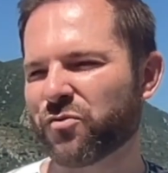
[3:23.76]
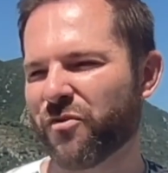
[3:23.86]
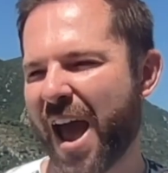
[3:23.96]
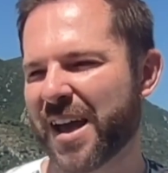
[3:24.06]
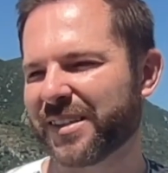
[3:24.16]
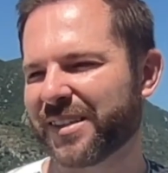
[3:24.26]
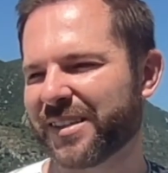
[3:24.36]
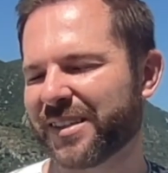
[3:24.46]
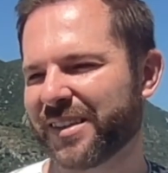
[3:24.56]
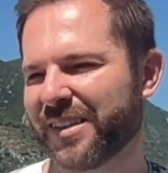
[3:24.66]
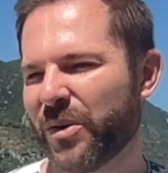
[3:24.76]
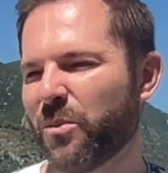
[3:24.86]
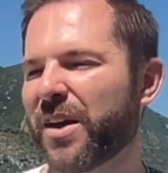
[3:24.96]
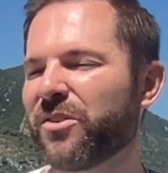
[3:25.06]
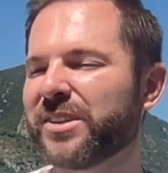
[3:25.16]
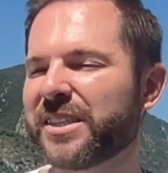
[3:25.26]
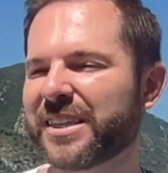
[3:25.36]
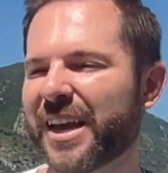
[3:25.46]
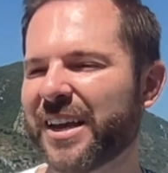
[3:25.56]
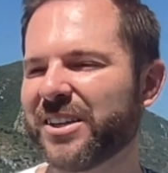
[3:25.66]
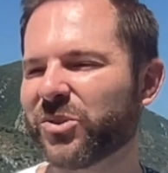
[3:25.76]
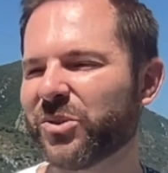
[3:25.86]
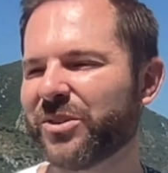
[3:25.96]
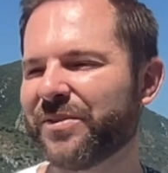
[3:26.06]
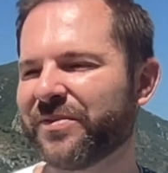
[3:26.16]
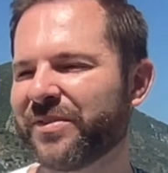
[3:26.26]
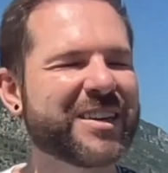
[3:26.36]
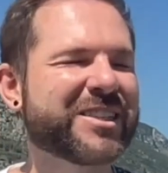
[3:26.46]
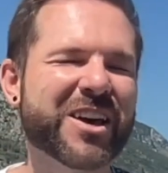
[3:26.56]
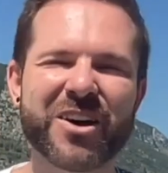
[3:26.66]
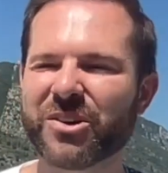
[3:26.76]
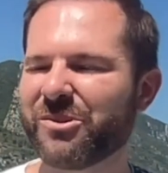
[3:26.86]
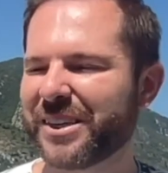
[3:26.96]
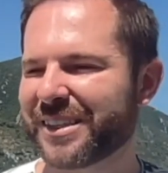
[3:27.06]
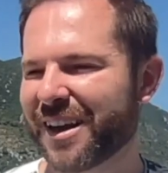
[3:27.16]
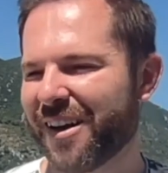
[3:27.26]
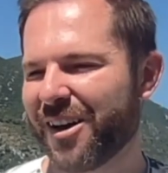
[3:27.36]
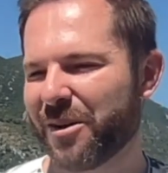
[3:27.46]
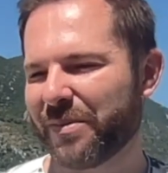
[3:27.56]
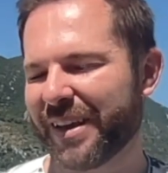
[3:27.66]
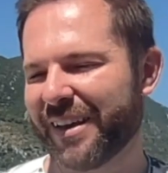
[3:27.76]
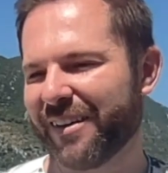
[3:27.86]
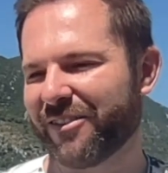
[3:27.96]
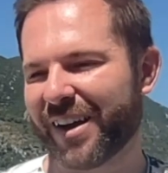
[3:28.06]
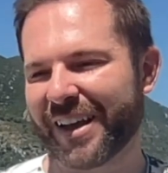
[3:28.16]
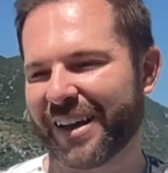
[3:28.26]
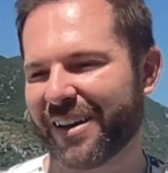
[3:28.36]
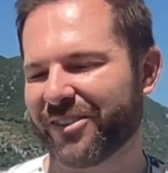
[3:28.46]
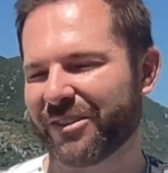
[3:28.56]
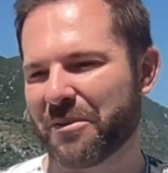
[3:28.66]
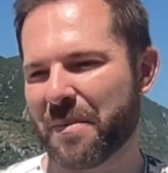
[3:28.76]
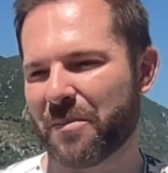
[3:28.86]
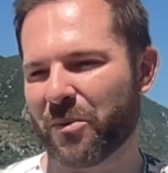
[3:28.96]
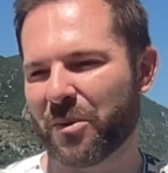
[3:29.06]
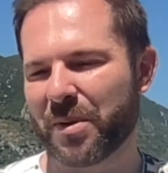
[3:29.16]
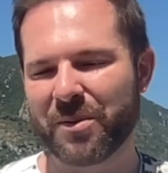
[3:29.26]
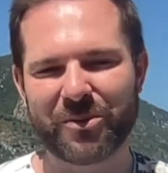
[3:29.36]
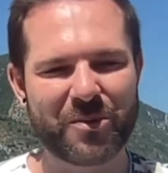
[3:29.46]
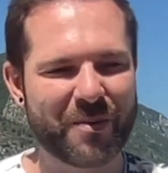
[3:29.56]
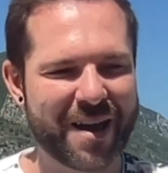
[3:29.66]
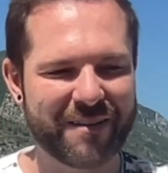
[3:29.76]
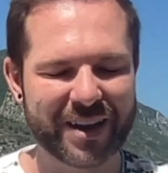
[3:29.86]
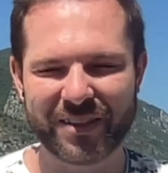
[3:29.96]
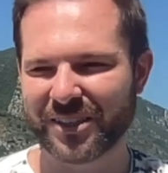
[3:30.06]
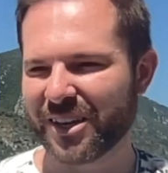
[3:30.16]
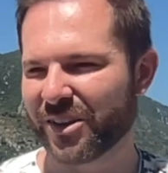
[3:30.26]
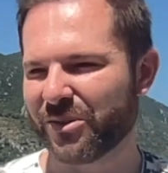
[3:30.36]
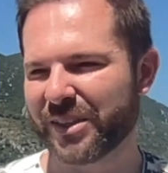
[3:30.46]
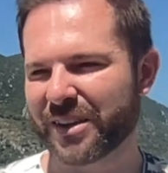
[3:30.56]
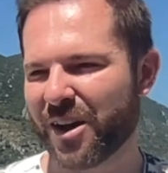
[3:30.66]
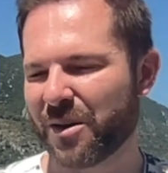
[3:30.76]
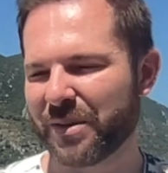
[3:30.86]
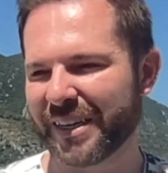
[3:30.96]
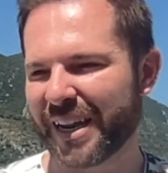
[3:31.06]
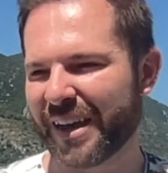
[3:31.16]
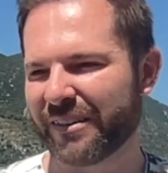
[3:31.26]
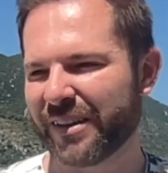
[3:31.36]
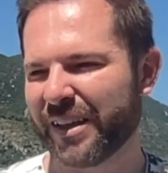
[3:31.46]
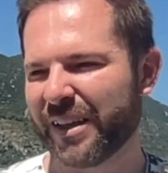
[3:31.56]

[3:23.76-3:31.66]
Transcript: dressed, whether on stage or the turquoise carpet. Right, I've got to remember what people were wearing at the turquoise carpet now.